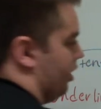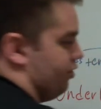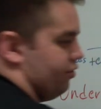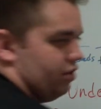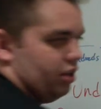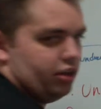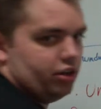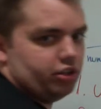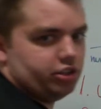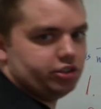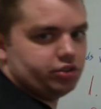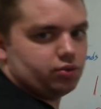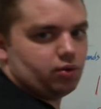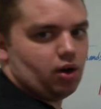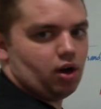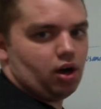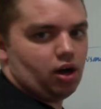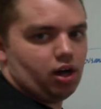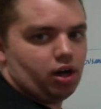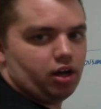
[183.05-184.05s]
literally
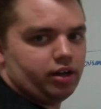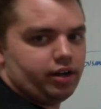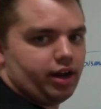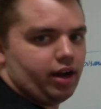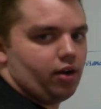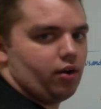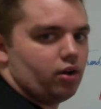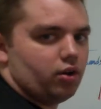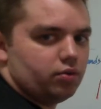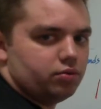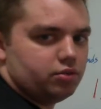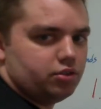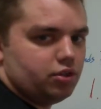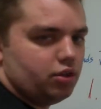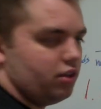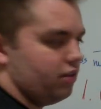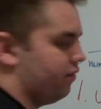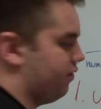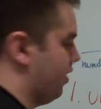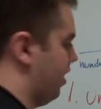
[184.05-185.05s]
draw an arrow to
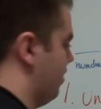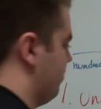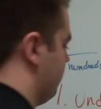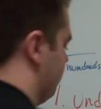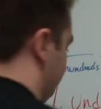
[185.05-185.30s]
the 5.